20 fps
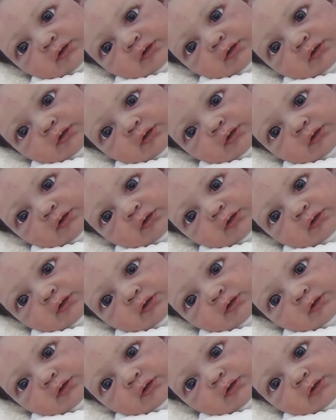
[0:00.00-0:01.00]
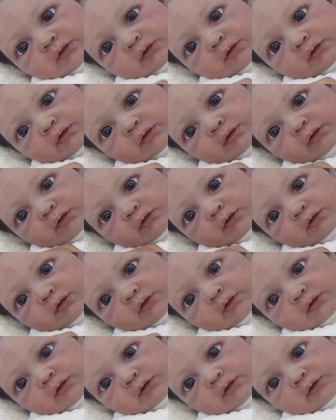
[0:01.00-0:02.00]

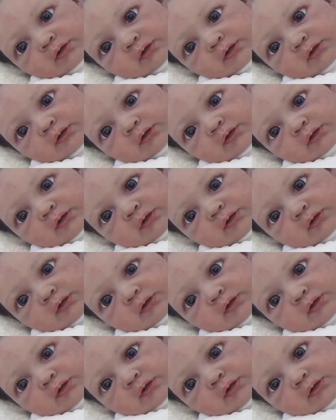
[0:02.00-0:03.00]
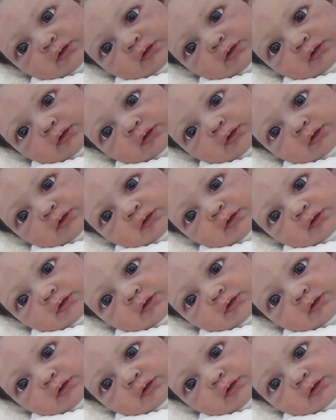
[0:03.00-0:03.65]
Nobody speaks.